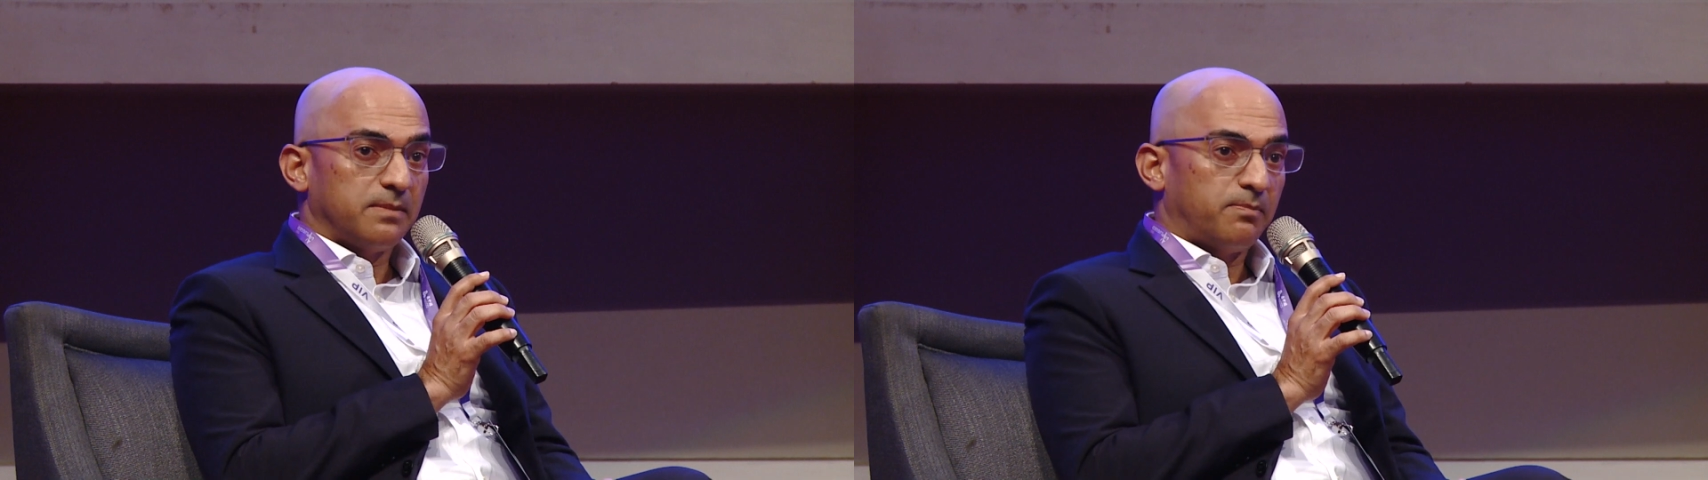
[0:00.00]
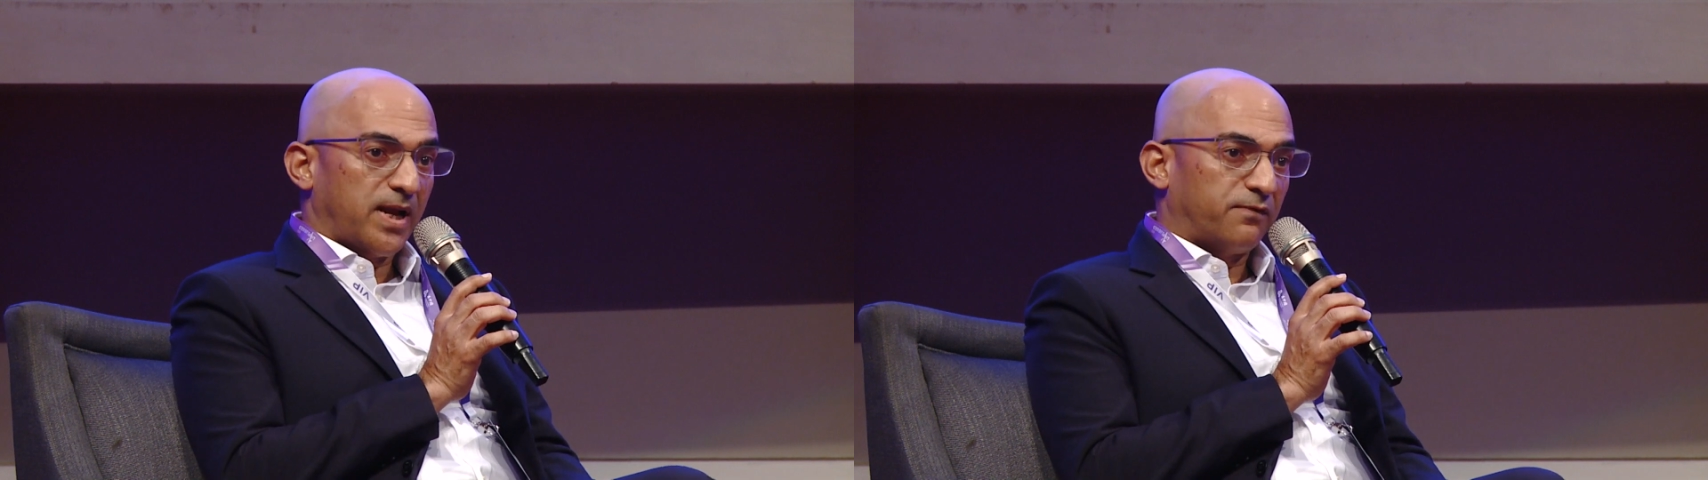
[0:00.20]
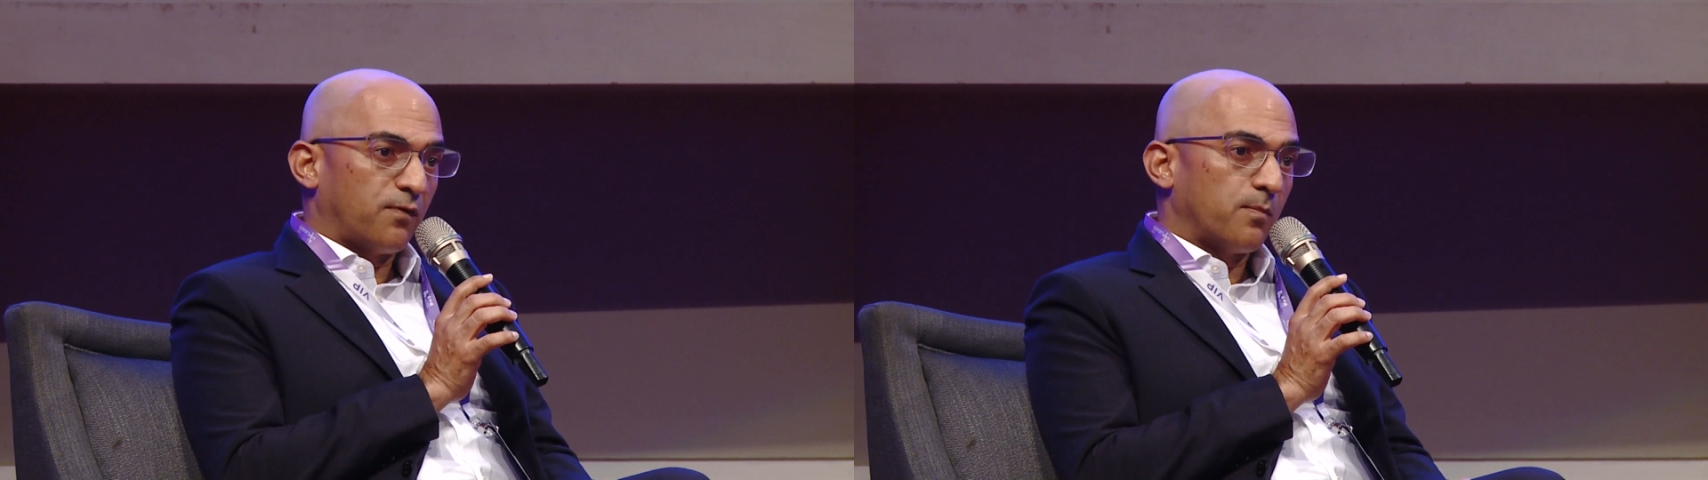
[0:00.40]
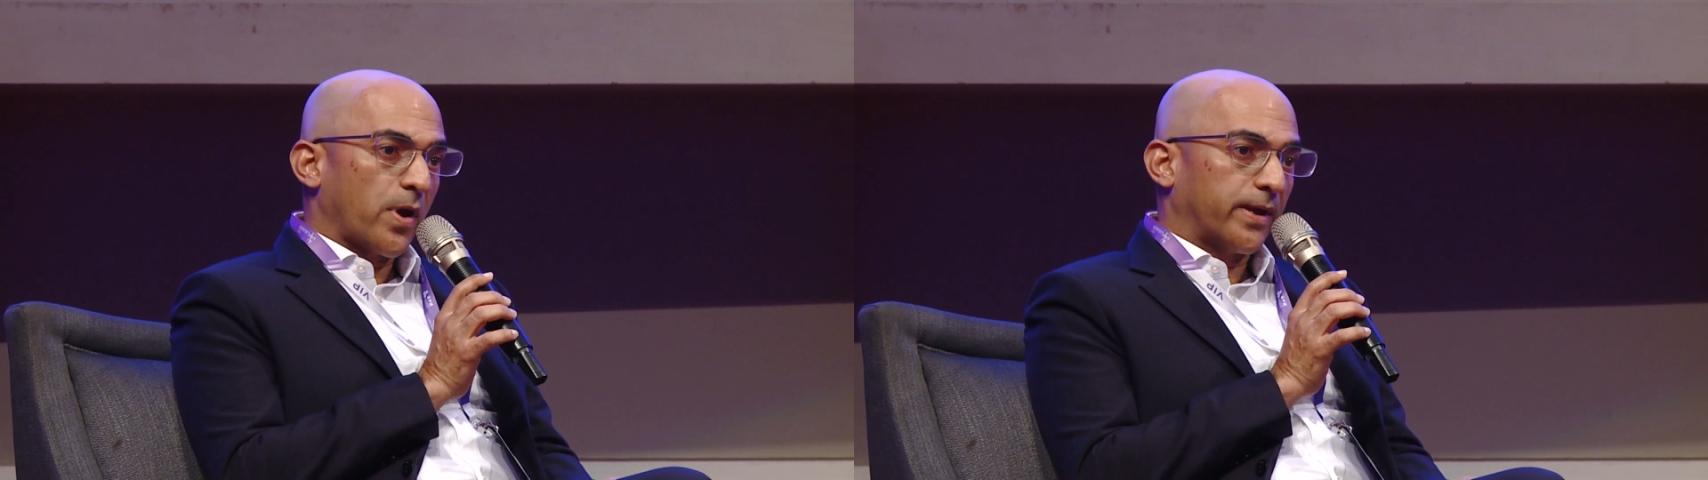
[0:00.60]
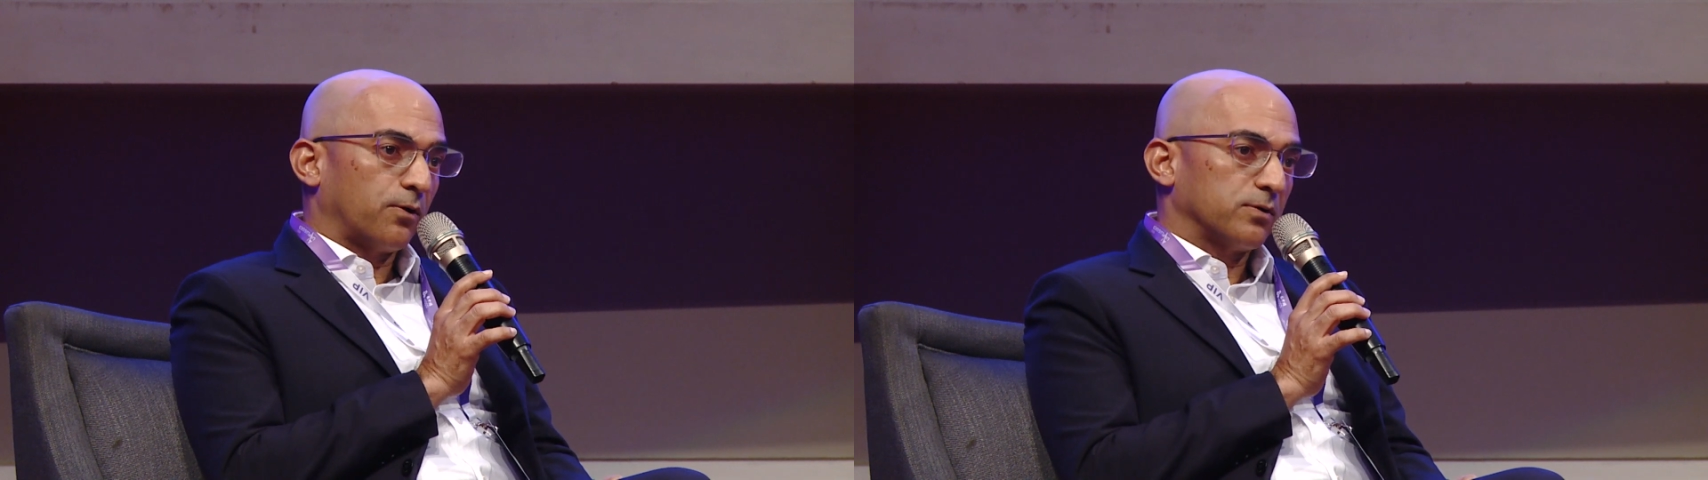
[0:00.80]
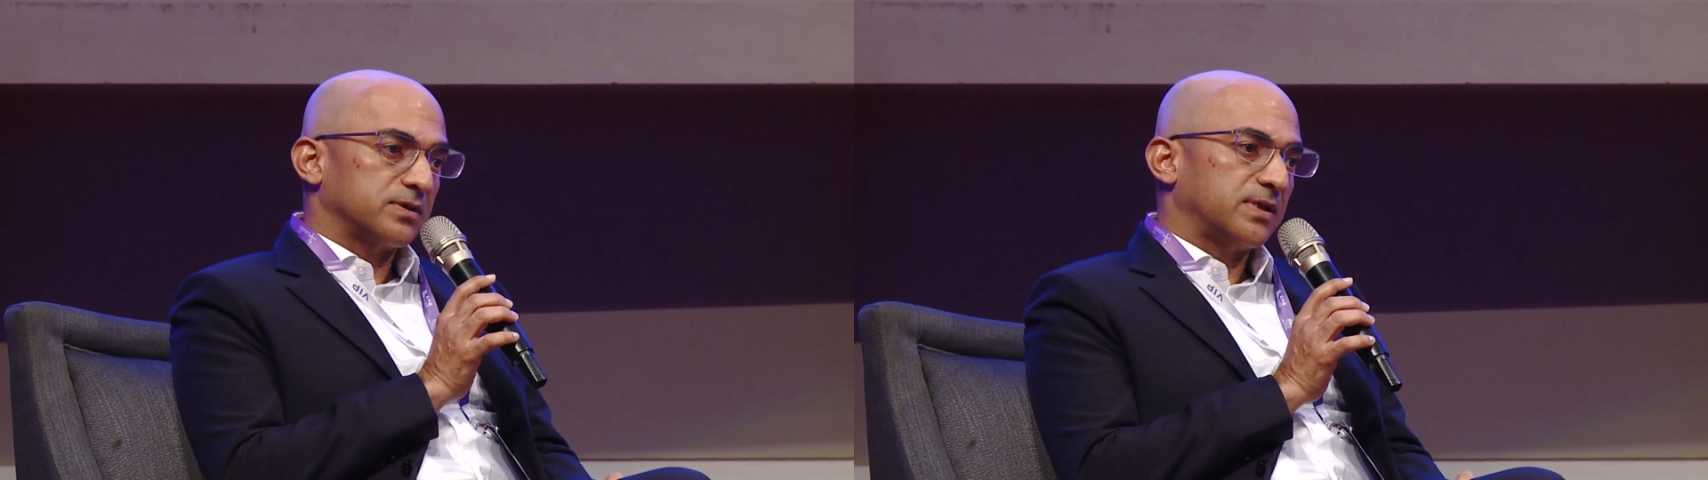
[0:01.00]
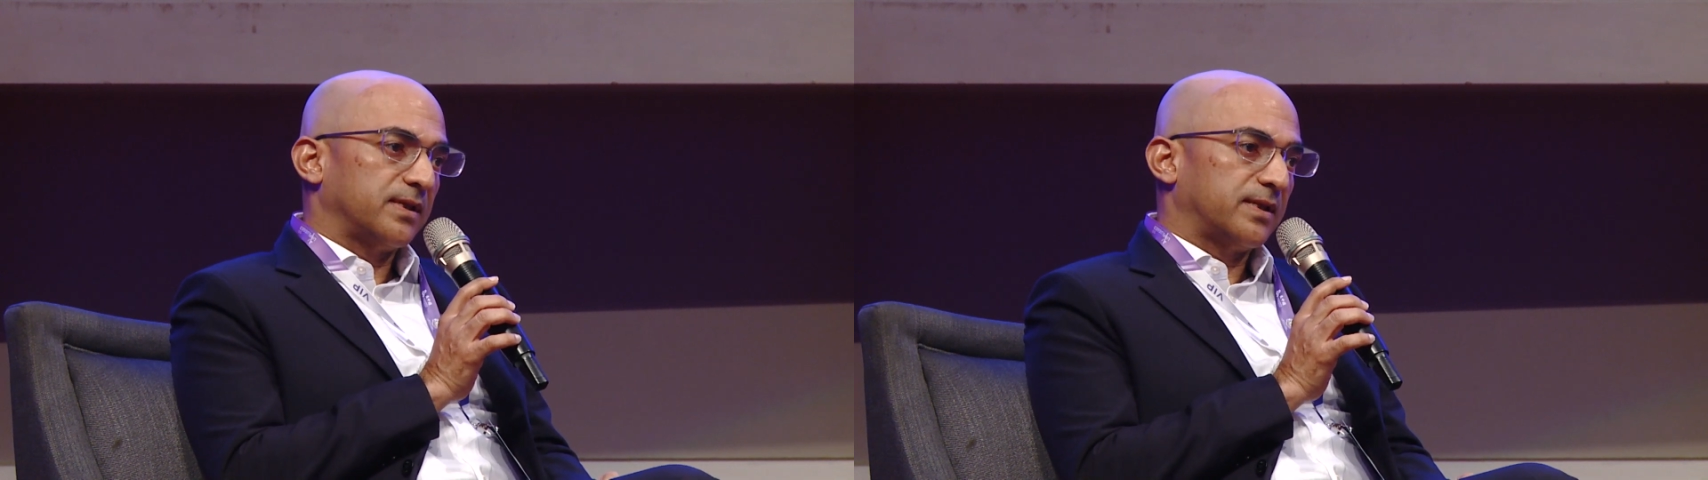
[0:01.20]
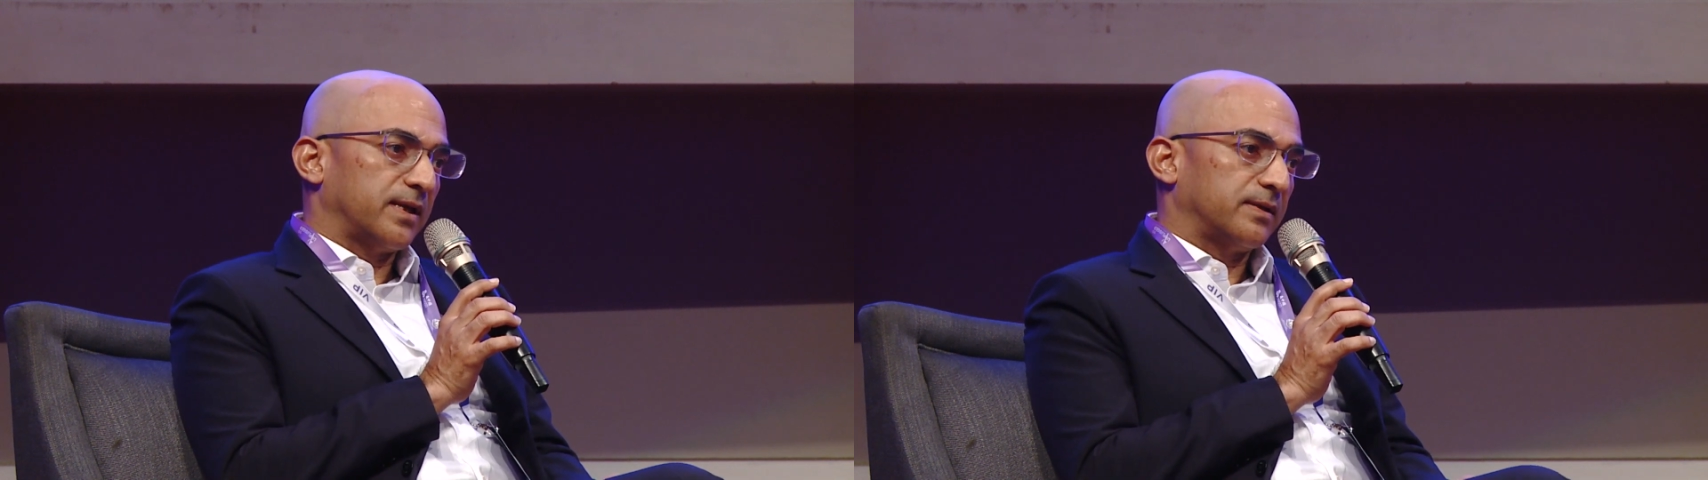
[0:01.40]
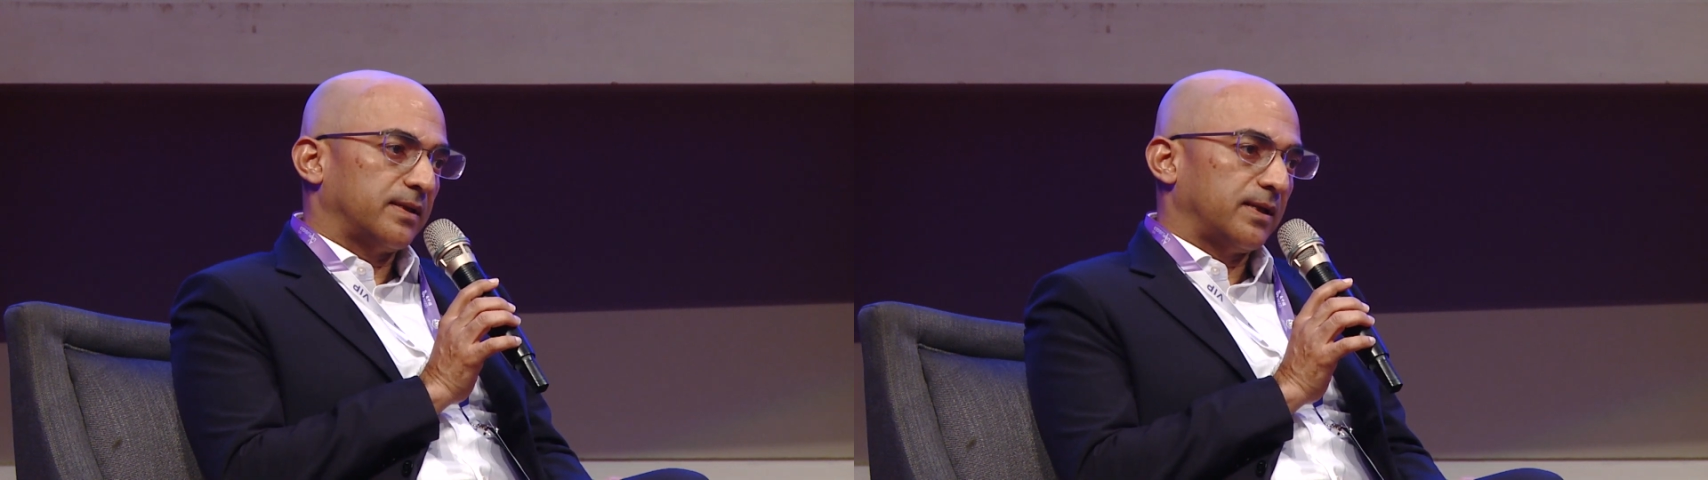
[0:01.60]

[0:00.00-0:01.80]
platform agnostic that,